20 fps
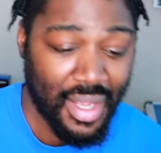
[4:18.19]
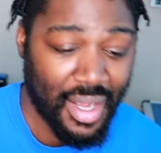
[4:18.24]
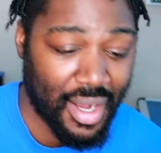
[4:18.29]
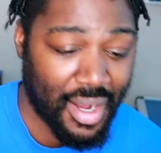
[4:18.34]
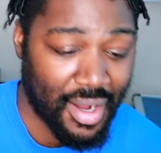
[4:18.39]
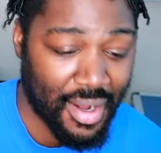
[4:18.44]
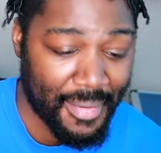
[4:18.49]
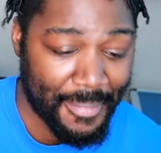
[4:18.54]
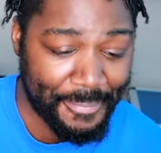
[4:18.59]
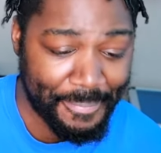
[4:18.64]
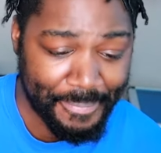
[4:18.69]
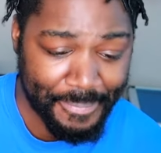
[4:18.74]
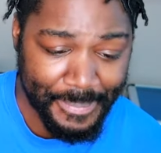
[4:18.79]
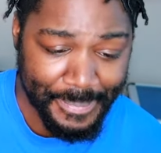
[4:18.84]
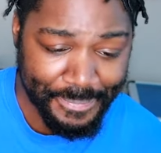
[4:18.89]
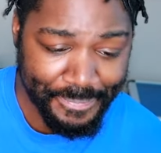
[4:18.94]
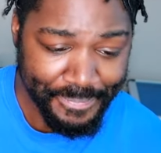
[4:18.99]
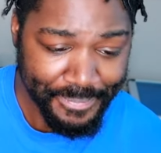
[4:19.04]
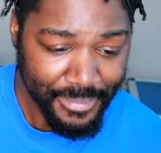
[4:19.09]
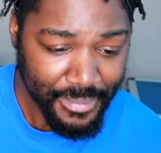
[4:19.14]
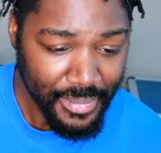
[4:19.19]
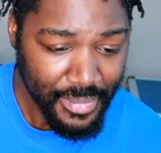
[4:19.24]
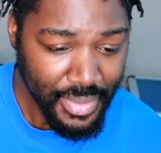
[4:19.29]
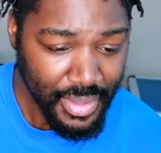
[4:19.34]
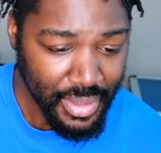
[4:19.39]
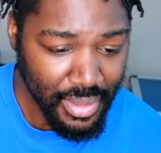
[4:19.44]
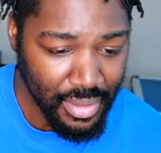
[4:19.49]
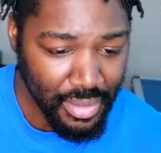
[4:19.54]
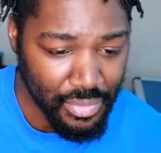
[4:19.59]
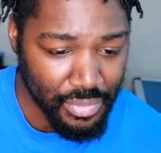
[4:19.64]
Um,
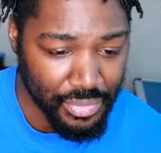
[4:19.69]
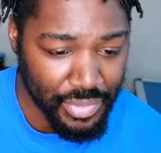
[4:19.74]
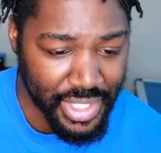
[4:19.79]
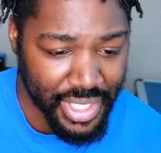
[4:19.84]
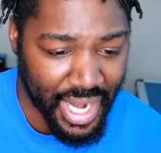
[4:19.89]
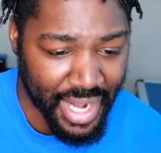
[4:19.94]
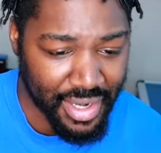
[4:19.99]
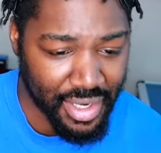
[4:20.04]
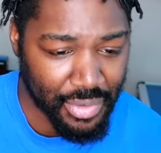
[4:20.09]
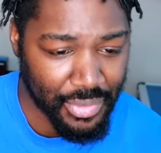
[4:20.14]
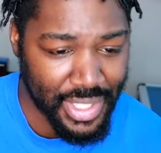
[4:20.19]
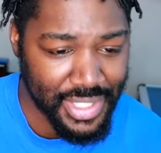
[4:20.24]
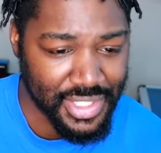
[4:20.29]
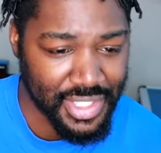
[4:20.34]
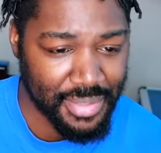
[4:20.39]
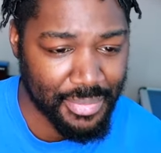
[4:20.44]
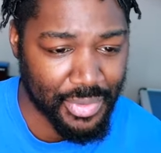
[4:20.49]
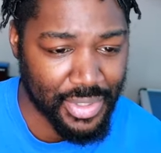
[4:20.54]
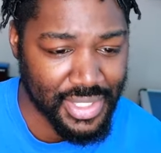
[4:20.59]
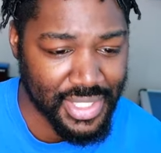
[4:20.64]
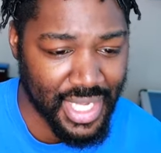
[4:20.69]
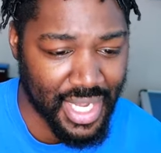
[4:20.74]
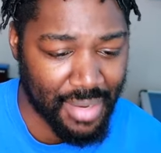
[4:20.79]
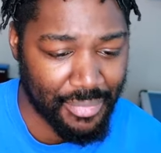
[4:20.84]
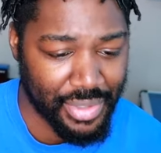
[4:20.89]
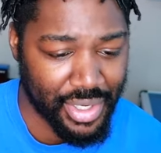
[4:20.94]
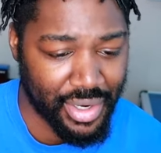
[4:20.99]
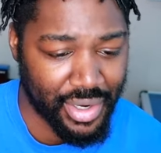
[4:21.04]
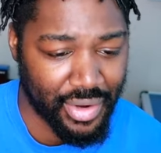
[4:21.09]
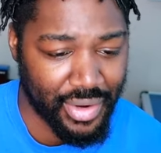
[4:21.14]
we're not gonna waste any more time.
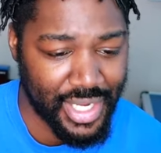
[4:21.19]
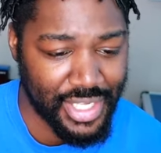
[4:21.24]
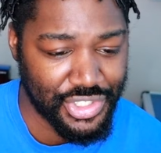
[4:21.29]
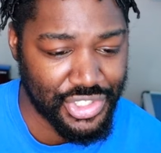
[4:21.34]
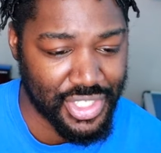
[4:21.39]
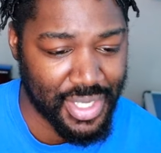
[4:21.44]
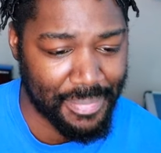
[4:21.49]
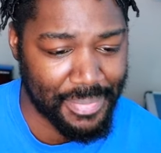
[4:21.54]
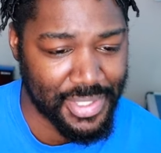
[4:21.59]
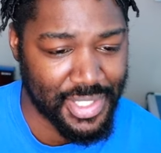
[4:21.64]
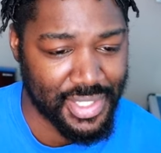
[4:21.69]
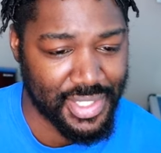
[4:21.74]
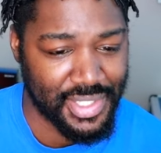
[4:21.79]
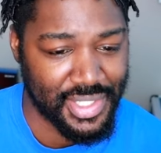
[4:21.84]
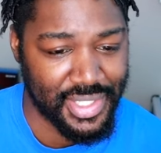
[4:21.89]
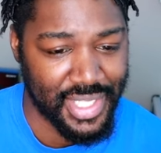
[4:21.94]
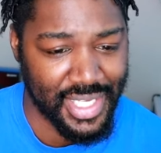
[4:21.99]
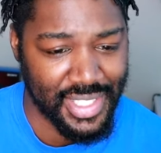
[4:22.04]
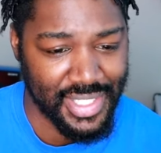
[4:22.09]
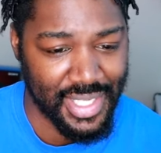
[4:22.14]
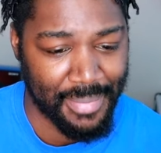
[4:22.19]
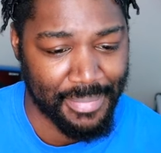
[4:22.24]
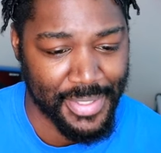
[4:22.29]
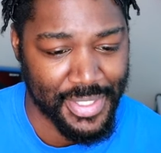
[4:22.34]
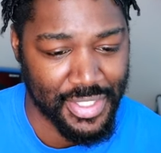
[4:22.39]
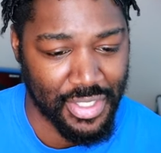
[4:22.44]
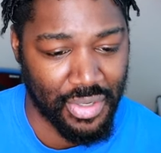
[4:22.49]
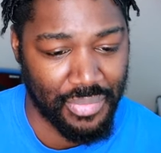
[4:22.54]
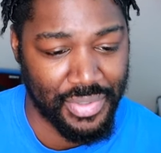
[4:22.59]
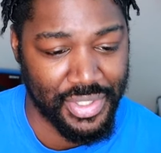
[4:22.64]
We're gonna go ahead and jump into this next
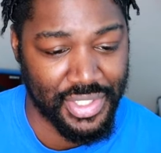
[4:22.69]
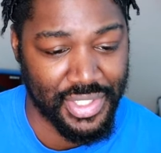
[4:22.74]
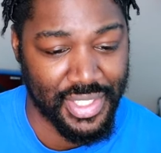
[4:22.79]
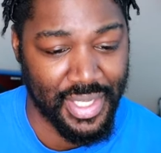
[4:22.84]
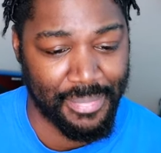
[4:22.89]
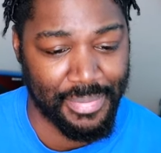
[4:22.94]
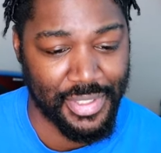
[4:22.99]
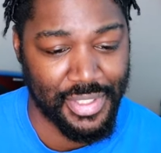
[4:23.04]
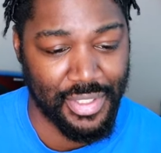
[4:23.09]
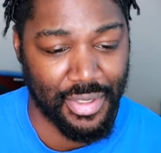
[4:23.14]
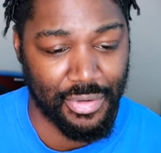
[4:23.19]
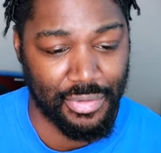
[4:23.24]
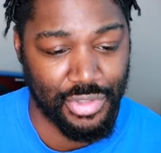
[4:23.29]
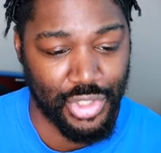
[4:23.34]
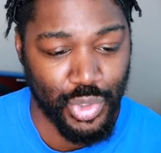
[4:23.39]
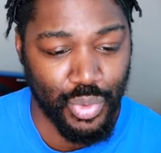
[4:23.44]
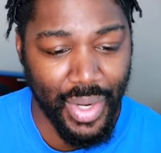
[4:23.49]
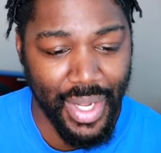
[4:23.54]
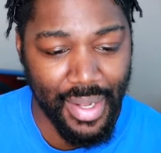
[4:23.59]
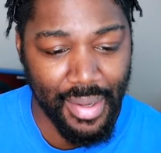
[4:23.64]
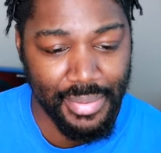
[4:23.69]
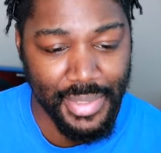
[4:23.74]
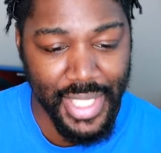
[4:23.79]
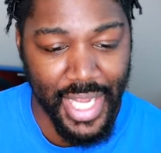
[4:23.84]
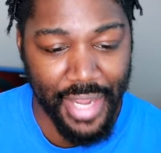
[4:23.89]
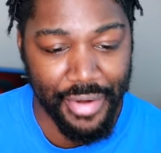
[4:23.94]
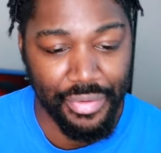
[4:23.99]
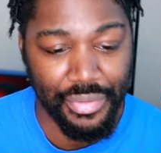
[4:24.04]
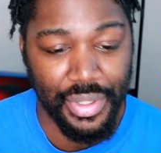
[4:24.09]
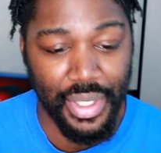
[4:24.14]
episode, which is episode 12,
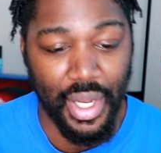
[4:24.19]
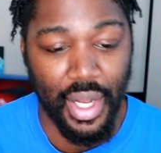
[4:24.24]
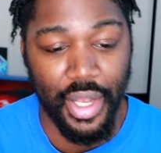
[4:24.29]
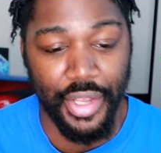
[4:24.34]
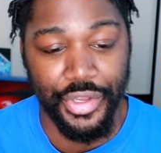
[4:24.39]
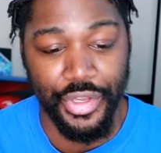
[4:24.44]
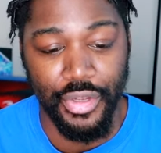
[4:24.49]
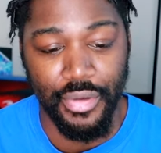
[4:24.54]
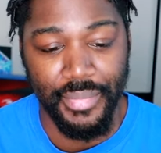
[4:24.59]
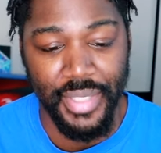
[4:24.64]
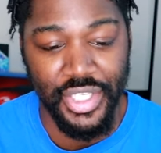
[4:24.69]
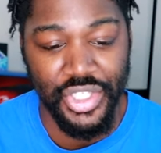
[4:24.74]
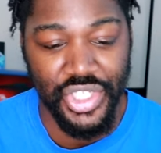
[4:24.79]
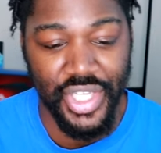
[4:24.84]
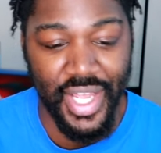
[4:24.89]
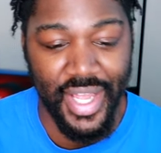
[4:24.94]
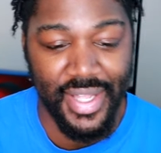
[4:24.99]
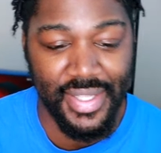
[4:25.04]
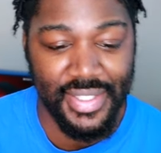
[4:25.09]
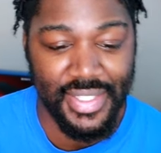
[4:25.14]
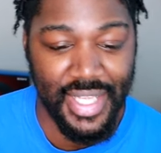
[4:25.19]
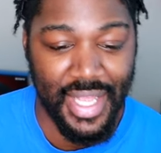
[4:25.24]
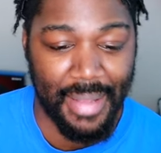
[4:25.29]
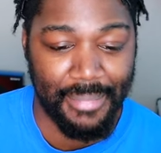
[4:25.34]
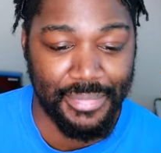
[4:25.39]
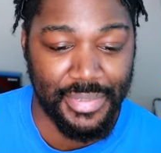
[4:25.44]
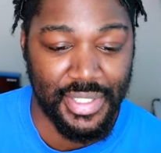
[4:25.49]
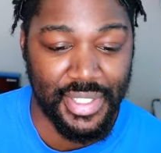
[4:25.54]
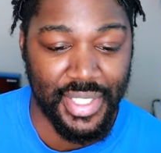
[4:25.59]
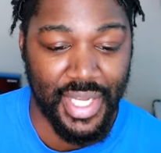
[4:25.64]
titled Ayumi Chan's
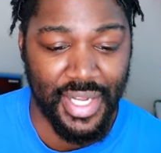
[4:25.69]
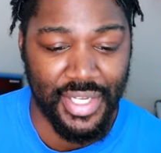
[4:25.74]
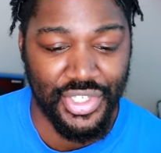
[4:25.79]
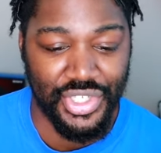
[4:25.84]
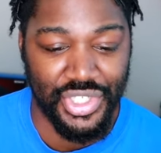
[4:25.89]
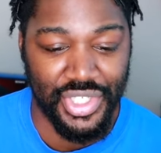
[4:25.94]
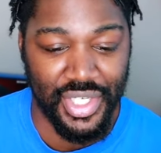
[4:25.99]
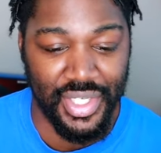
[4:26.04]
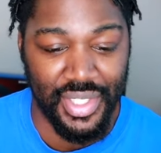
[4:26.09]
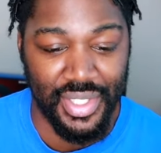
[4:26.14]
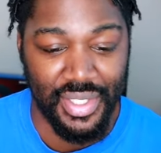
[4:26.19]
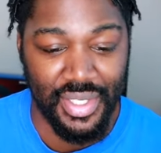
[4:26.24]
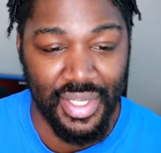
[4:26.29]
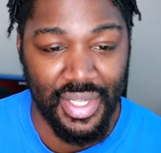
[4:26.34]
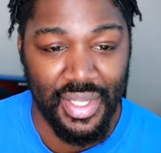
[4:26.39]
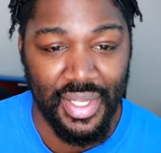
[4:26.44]
Abduction.